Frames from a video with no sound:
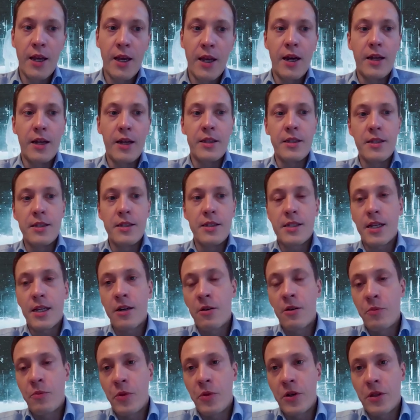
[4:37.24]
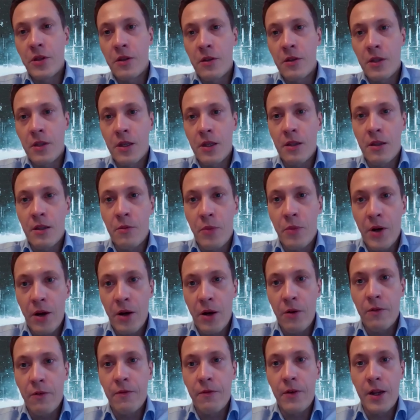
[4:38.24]
The second point on the
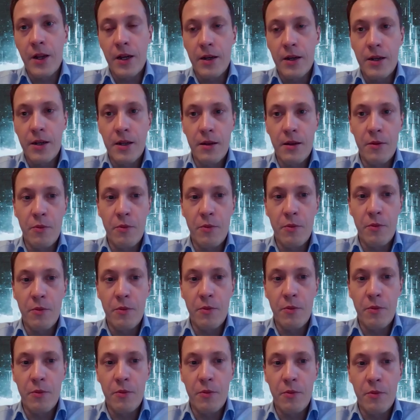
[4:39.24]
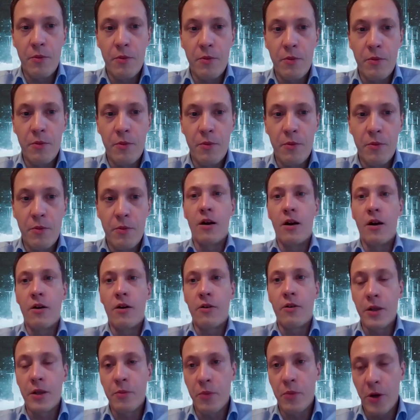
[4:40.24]
brownfield part is that
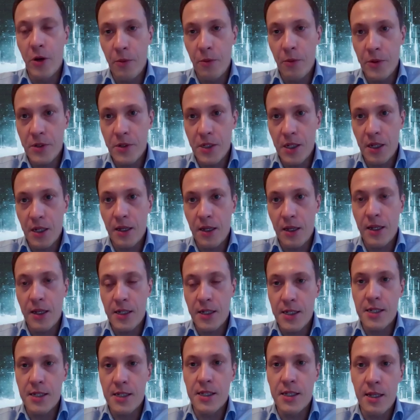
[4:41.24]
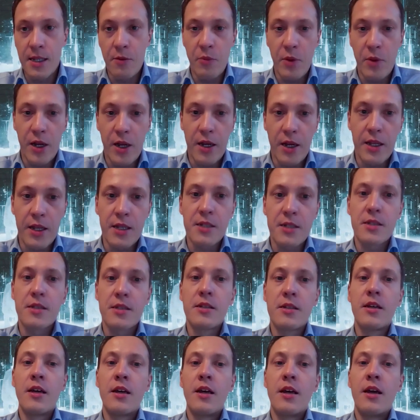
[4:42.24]
repurposing existing
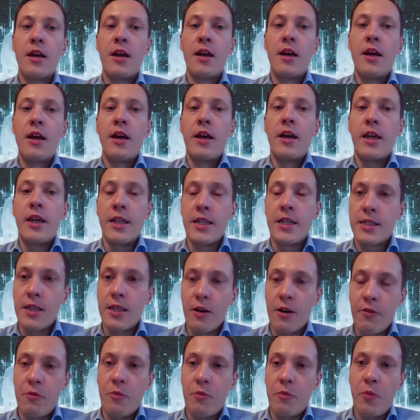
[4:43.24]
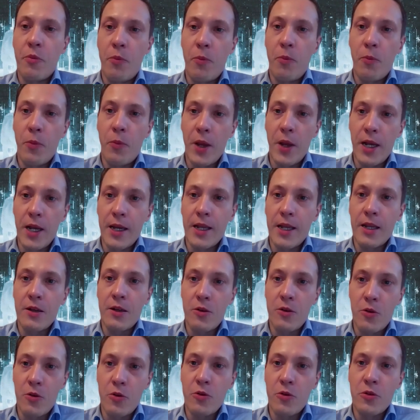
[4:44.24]
buildings instead of building
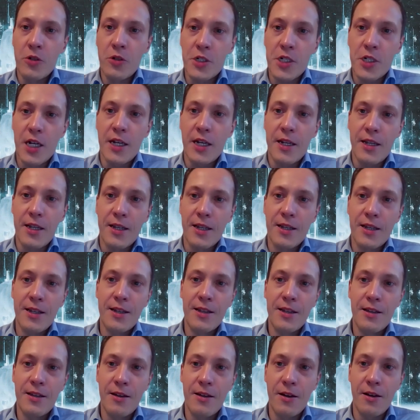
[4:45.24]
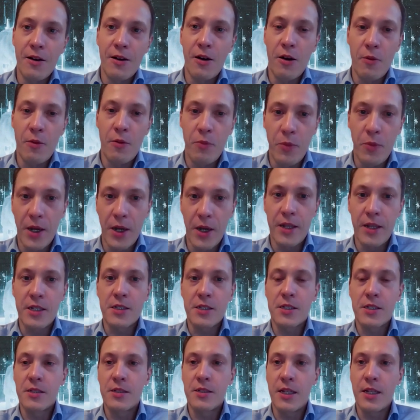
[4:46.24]
new shiny
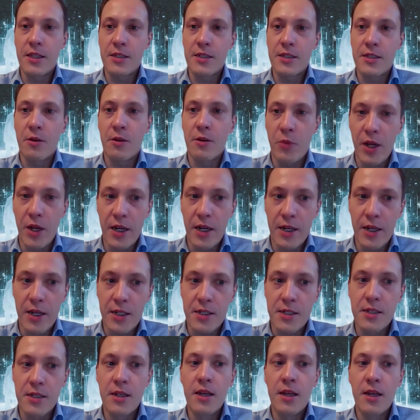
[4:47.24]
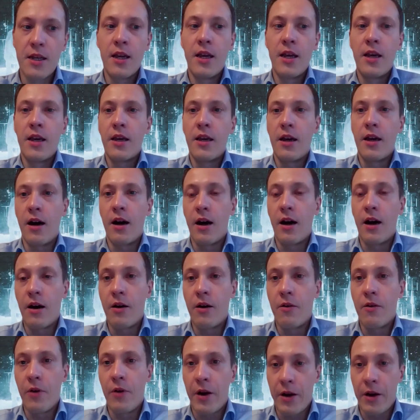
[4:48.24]
buildings, data center buildings,
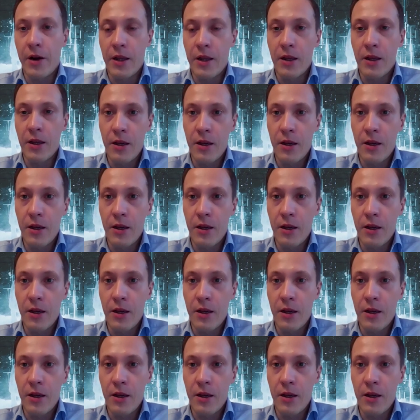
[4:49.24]
are very